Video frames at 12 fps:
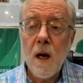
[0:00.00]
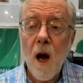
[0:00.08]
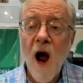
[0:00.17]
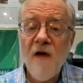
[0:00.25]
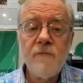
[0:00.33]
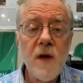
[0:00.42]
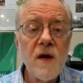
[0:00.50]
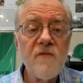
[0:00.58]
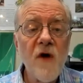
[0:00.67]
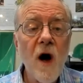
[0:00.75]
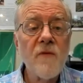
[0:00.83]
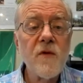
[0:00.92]
I've been
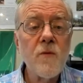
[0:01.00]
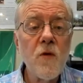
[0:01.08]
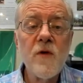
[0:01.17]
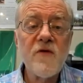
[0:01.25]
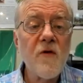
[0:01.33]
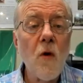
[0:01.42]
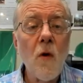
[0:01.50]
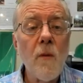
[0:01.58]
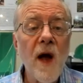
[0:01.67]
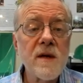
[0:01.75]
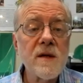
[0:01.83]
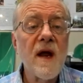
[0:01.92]
involved in movements going
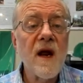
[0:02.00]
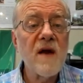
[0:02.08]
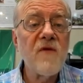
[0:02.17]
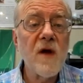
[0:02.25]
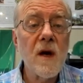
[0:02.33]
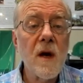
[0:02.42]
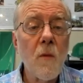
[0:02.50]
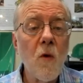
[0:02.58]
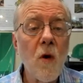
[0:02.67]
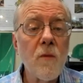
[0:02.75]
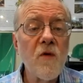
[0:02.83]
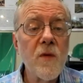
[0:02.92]
back to the anti-Vietnam
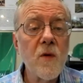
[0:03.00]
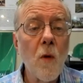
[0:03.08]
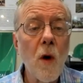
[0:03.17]
War movement,